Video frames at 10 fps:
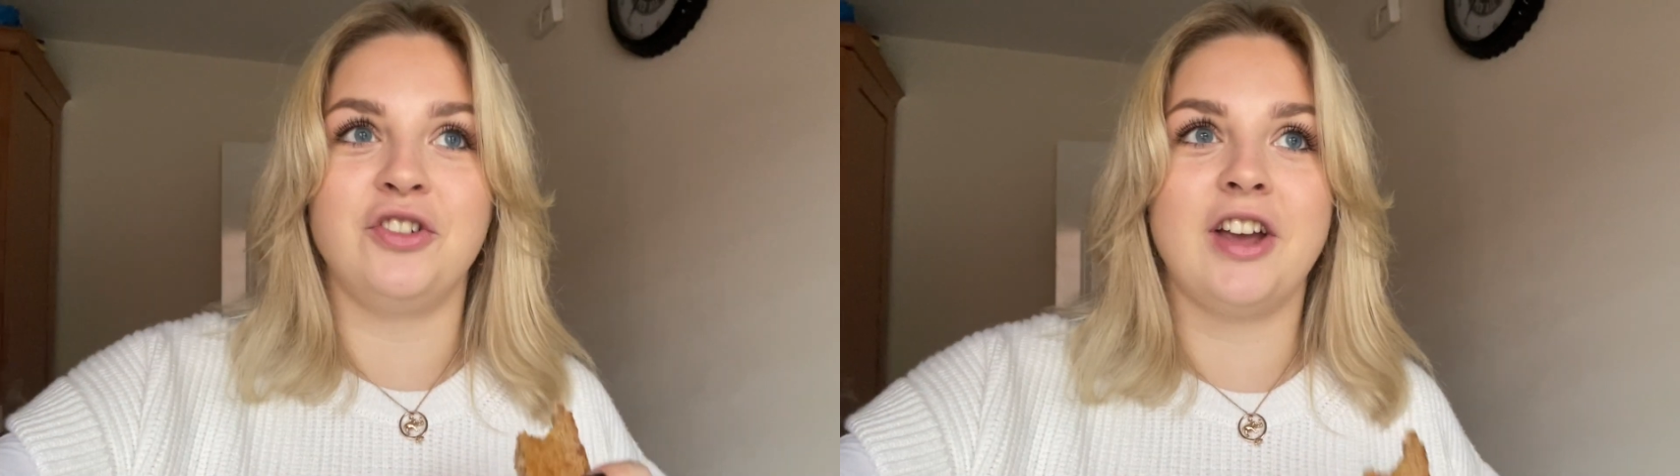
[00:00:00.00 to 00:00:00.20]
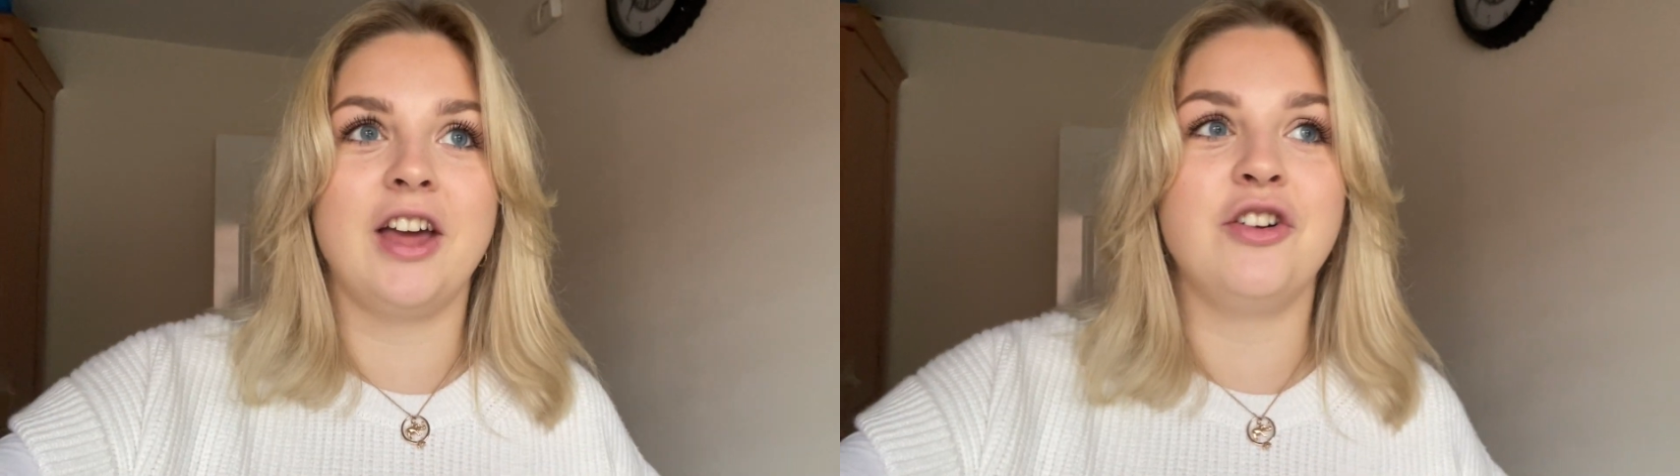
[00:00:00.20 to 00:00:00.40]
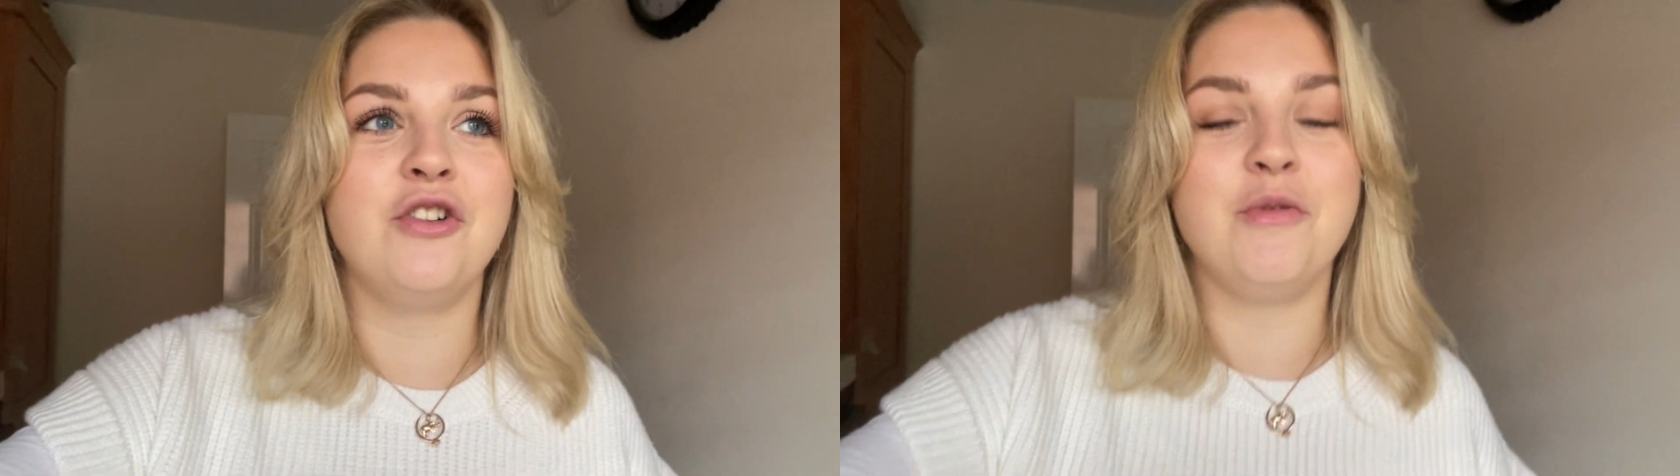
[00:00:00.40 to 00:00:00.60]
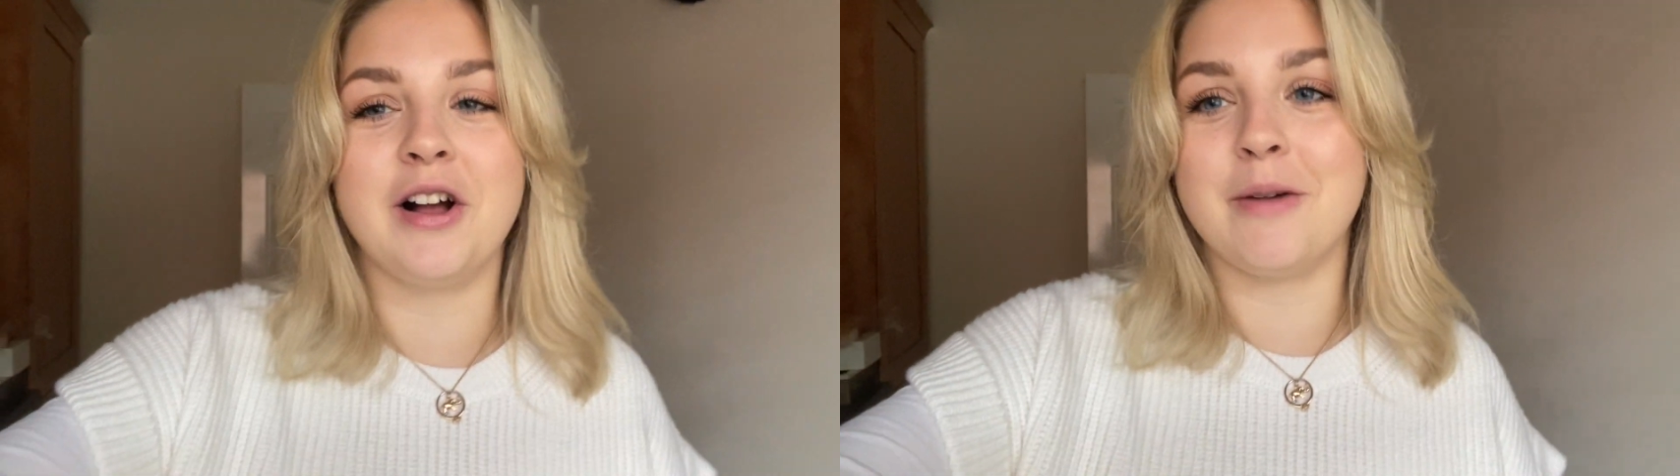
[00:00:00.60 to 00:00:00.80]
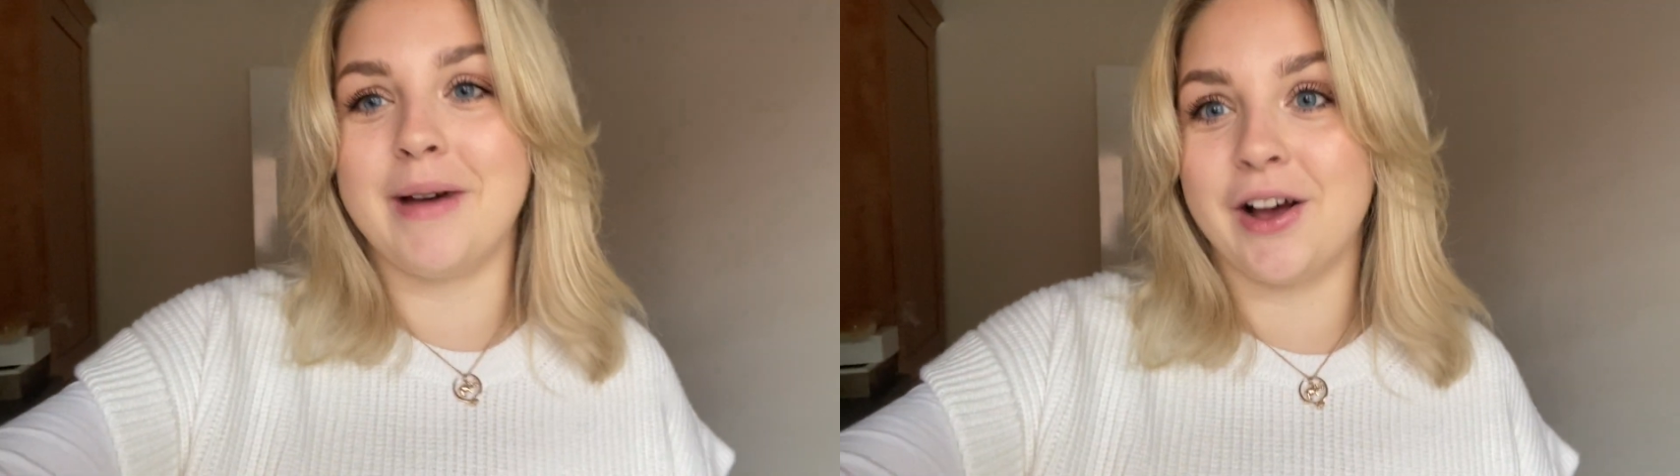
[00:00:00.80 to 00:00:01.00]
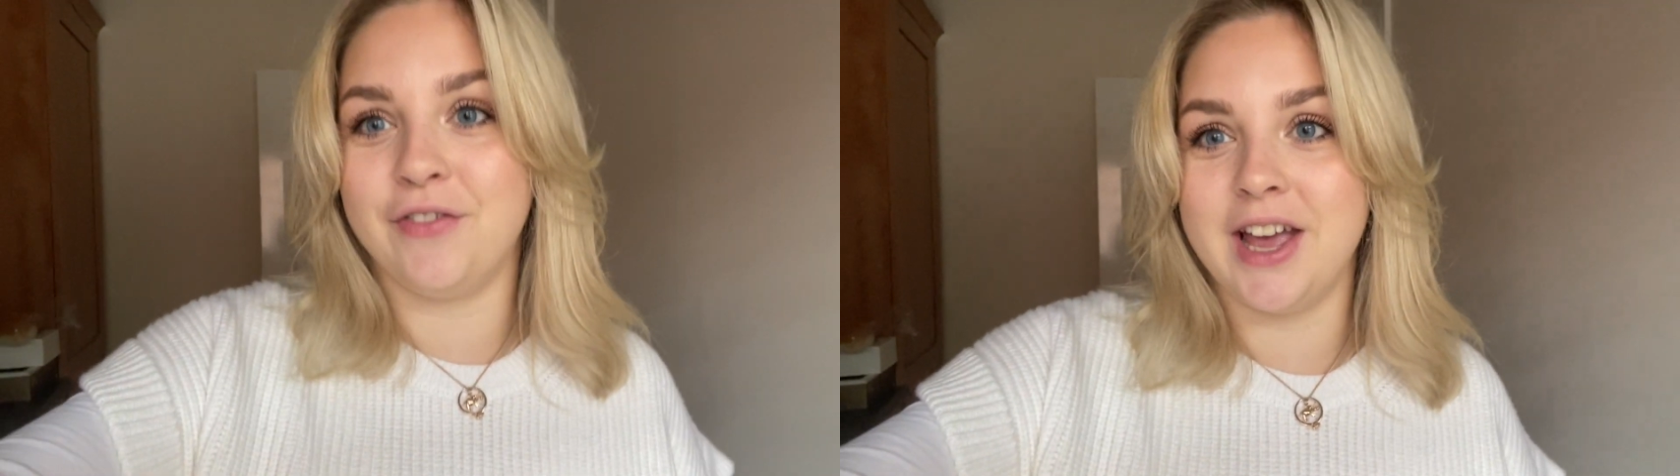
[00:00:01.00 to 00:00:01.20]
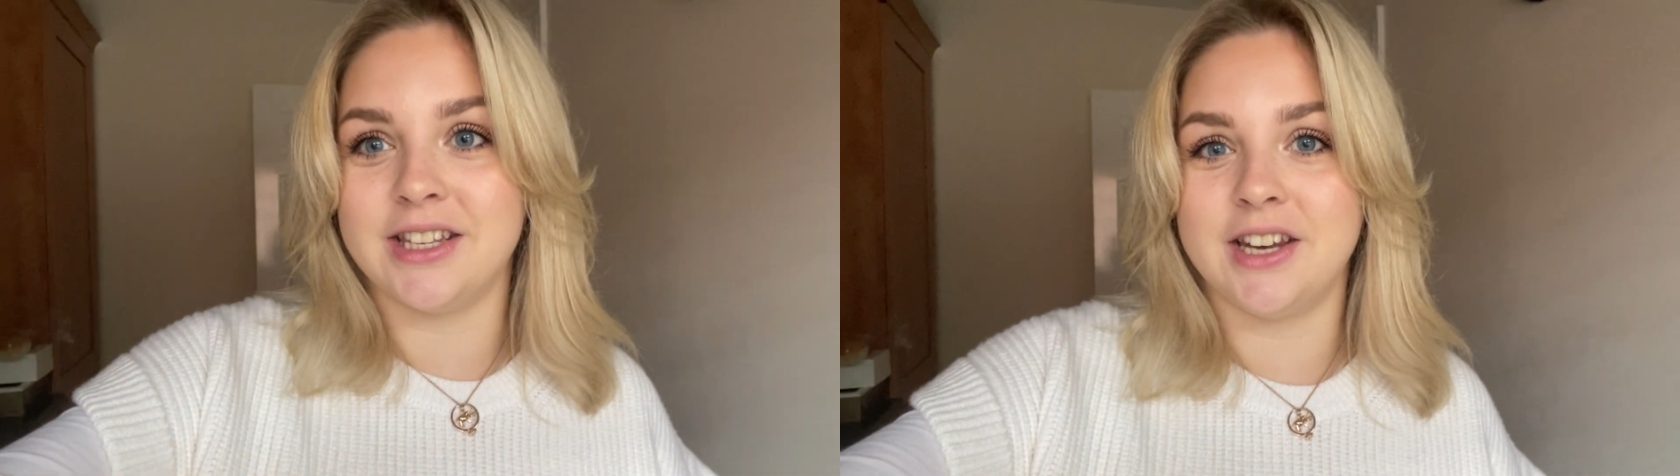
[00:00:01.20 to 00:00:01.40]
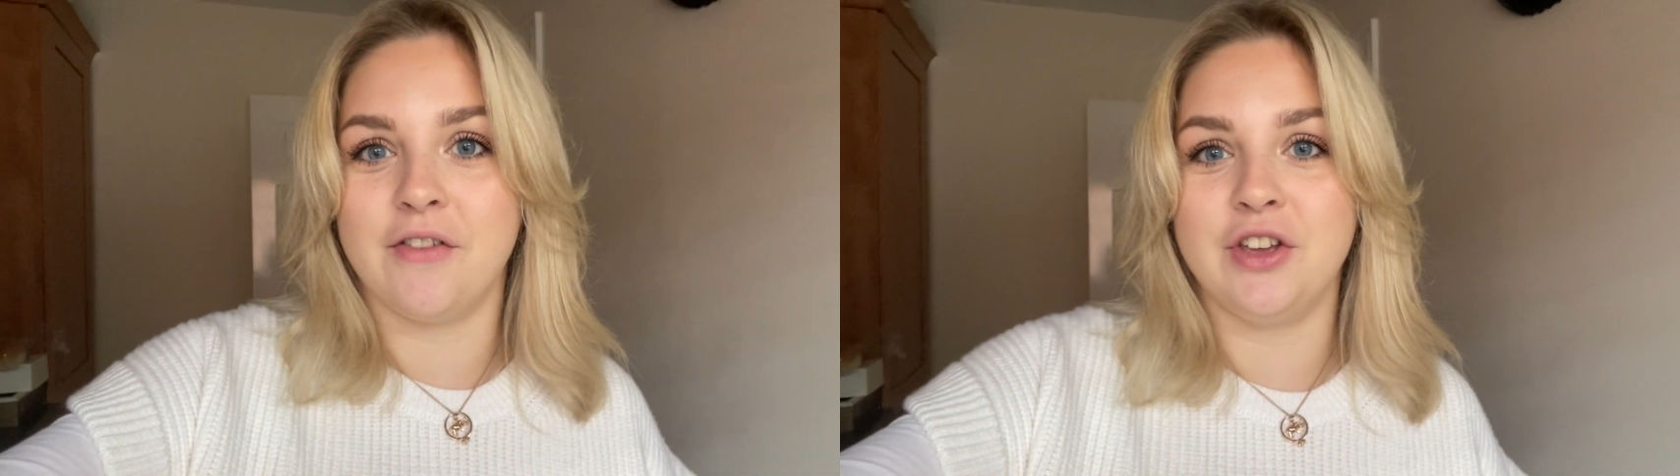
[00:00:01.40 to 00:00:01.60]
channel welcome back for
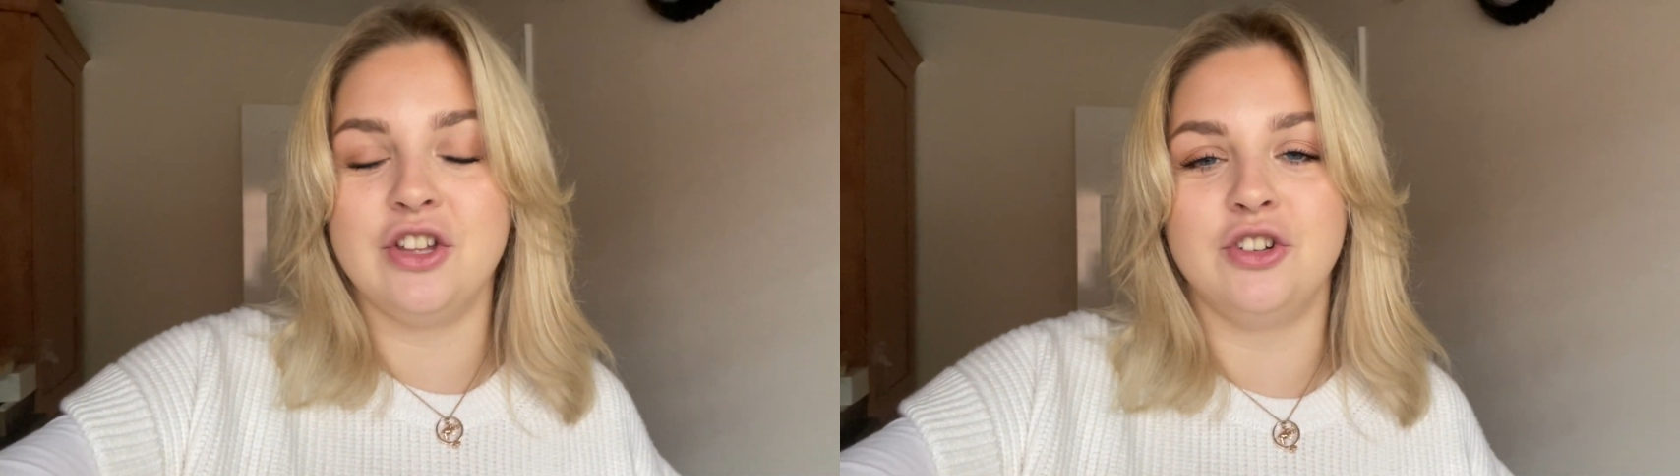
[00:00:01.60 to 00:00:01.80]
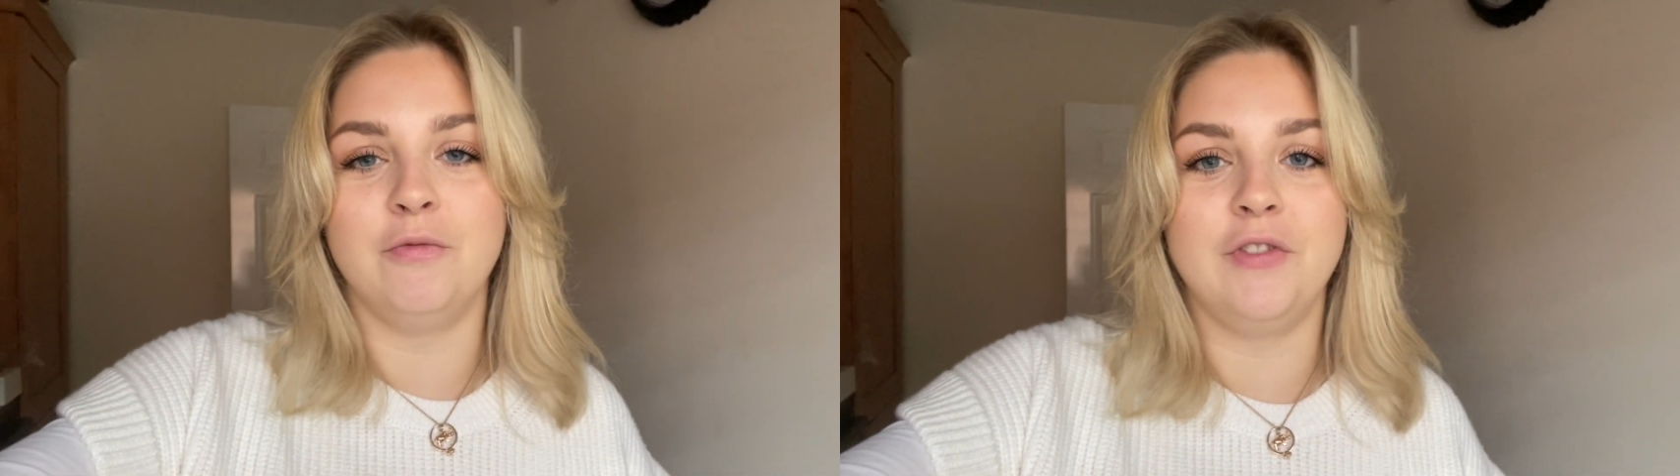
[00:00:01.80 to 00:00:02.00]
yet another youtube